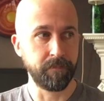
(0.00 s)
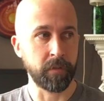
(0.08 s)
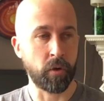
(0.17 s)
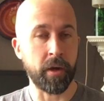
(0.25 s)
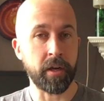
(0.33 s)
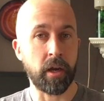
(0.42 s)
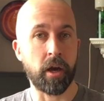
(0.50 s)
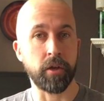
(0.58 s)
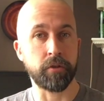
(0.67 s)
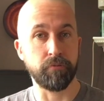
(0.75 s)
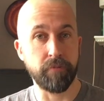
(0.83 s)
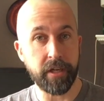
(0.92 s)
quite a
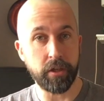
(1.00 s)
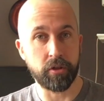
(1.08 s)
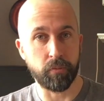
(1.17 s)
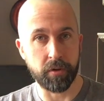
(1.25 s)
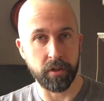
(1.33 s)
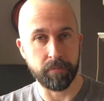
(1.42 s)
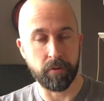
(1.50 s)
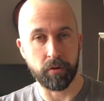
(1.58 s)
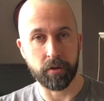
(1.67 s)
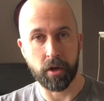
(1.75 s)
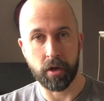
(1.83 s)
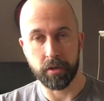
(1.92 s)
large reach with this
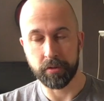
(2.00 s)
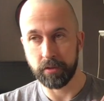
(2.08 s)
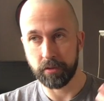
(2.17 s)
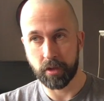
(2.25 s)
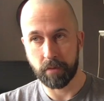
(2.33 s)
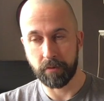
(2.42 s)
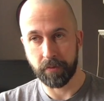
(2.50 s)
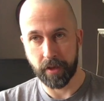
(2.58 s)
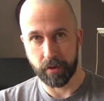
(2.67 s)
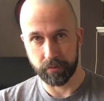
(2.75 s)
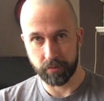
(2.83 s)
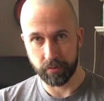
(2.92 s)
podcast. There's a couple of
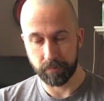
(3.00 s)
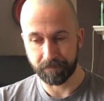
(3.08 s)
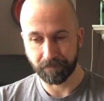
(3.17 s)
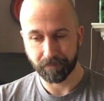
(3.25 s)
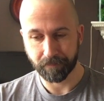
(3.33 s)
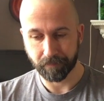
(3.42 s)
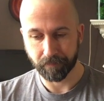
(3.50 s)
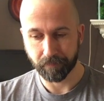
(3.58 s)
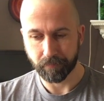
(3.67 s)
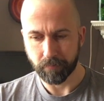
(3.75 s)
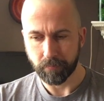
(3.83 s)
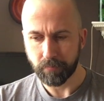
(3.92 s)
thousand,
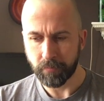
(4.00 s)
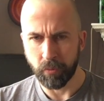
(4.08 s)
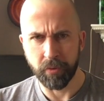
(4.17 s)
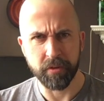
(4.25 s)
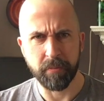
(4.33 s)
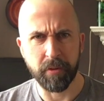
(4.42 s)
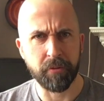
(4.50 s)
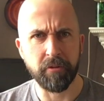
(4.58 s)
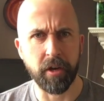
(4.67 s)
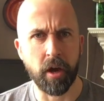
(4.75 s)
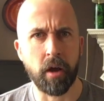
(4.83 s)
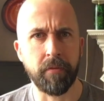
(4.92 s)
there's about
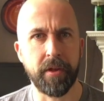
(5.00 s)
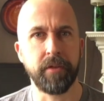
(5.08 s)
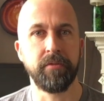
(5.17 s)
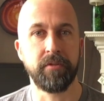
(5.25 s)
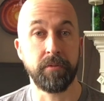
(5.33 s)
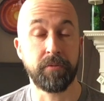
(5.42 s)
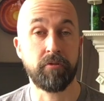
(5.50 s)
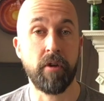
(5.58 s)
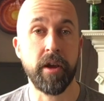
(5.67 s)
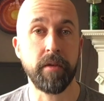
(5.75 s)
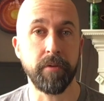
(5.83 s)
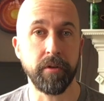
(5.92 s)
3,500
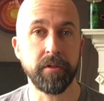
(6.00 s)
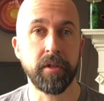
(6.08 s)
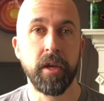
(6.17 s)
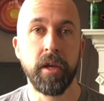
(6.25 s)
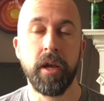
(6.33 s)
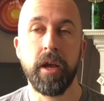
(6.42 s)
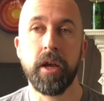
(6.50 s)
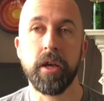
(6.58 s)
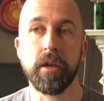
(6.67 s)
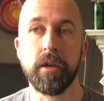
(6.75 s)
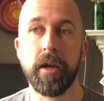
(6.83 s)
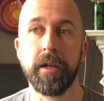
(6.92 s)
subscribers
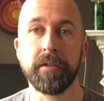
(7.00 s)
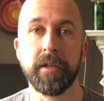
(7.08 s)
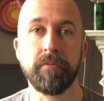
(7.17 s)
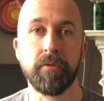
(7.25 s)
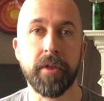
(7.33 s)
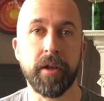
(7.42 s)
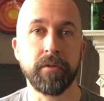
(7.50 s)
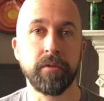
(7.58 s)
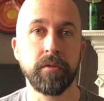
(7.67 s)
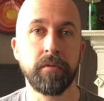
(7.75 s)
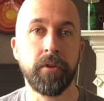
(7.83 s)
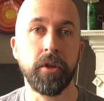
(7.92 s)
and several
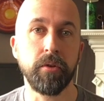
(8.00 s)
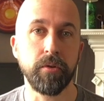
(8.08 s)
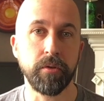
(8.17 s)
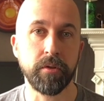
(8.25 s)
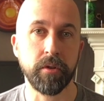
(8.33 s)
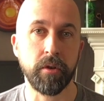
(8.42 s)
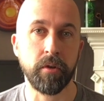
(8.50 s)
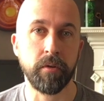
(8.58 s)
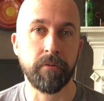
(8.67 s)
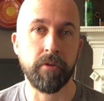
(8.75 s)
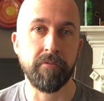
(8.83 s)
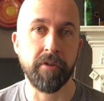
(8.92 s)
thousand views
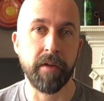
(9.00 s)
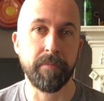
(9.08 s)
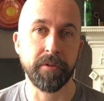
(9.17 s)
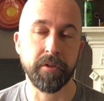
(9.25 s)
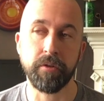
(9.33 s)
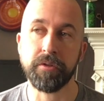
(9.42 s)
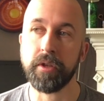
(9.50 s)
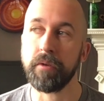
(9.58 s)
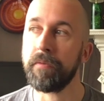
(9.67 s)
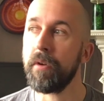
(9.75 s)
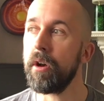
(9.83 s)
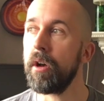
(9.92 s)
for every episode so
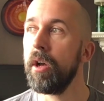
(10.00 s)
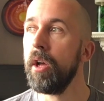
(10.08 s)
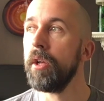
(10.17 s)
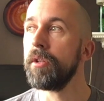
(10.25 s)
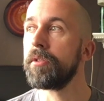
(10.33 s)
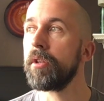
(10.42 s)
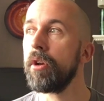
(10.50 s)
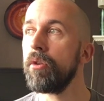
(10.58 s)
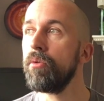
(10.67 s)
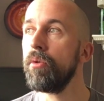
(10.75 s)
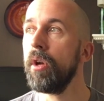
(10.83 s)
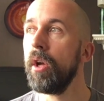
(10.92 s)
far.
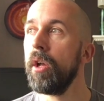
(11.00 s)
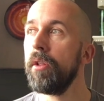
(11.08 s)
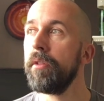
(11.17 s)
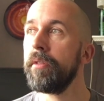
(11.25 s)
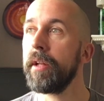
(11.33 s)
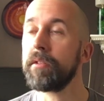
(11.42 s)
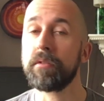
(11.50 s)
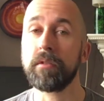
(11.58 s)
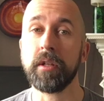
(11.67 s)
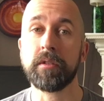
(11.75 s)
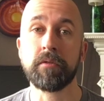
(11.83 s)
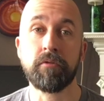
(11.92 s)
So
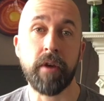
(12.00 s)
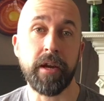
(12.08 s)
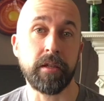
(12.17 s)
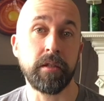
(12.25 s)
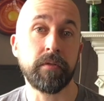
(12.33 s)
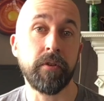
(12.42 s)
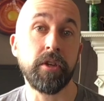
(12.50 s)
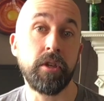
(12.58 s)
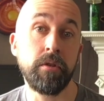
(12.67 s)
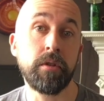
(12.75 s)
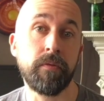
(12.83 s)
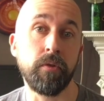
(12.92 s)
that's great, and it's very
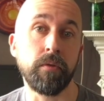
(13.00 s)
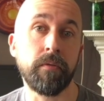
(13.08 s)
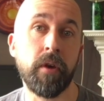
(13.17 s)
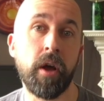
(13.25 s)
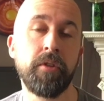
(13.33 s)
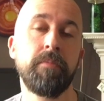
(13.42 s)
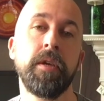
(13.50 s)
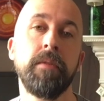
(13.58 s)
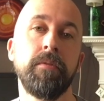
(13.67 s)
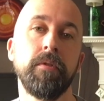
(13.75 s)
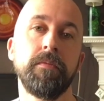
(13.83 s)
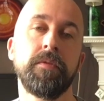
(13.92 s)
useful for other
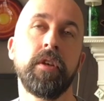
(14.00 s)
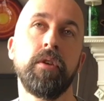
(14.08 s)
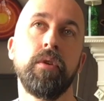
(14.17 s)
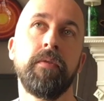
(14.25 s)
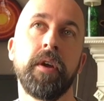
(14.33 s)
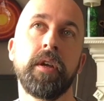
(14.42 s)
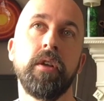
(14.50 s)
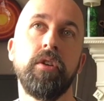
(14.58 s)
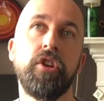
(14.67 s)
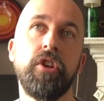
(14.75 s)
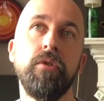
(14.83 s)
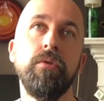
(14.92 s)
people. So if I can
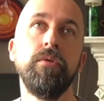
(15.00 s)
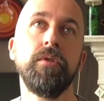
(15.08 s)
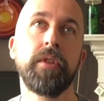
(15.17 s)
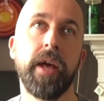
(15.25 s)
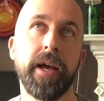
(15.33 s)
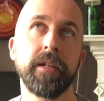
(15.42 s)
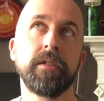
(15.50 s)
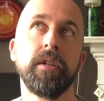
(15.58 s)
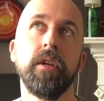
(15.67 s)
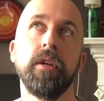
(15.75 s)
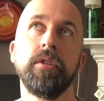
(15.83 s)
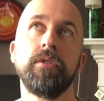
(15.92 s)
use that
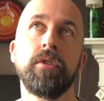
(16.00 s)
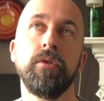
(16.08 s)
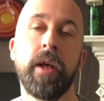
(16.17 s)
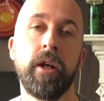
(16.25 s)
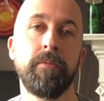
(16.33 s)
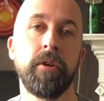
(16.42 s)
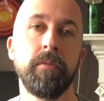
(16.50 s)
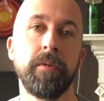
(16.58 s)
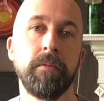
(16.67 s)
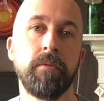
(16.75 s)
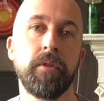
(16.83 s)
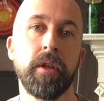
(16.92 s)
to help other
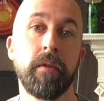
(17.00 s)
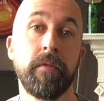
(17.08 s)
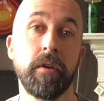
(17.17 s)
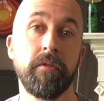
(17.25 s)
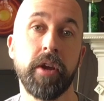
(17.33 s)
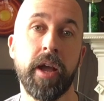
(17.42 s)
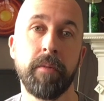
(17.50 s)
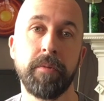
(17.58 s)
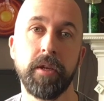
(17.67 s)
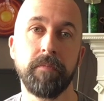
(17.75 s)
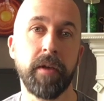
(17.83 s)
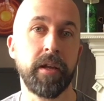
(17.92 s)
people, then I'm very, very
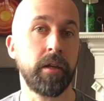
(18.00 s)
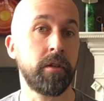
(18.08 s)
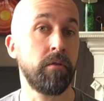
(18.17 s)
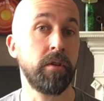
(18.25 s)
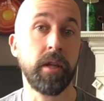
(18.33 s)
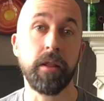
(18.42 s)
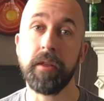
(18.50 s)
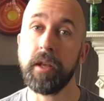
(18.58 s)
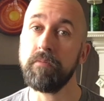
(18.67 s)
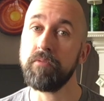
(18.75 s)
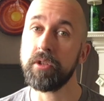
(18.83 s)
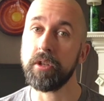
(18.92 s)
happy, and I don't need anything
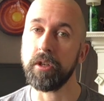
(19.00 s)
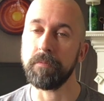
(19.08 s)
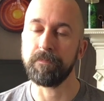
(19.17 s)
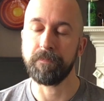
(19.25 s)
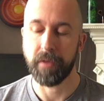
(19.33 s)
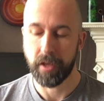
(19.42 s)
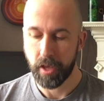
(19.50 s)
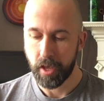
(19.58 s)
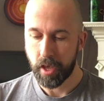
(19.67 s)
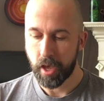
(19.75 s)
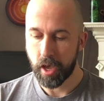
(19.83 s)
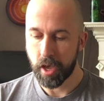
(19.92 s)
in return.
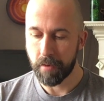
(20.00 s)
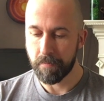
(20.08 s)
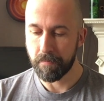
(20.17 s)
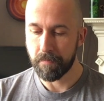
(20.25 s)
I